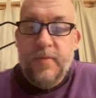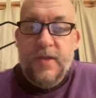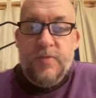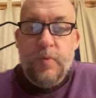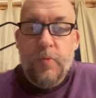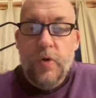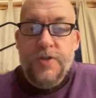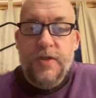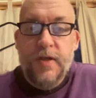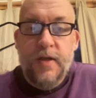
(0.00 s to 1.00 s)

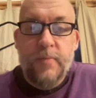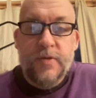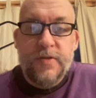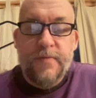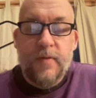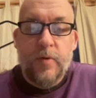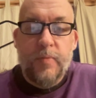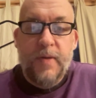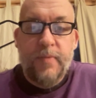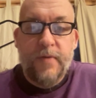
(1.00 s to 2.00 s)
disproportionate numbers of them, are
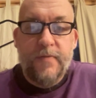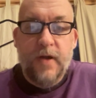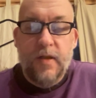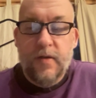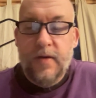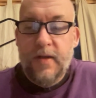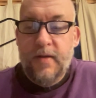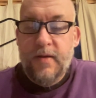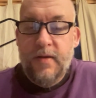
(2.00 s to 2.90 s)
people of color and